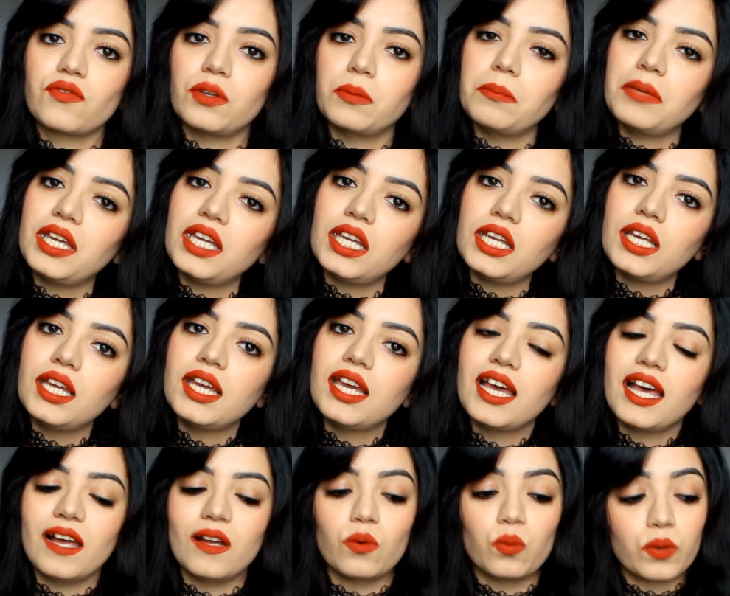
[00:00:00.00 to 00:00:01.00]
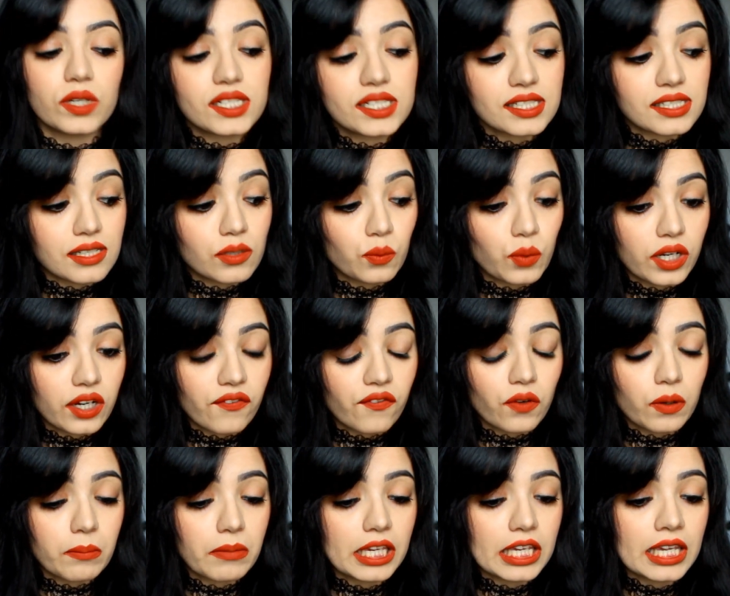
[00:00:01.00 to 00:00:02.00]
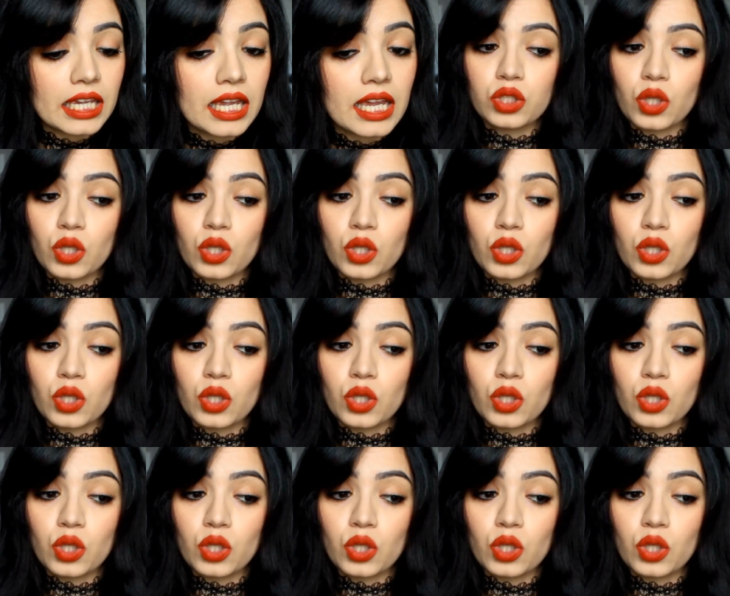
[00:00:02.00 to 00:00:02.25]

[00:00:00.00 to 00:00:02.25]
for me and what doesn't work for me.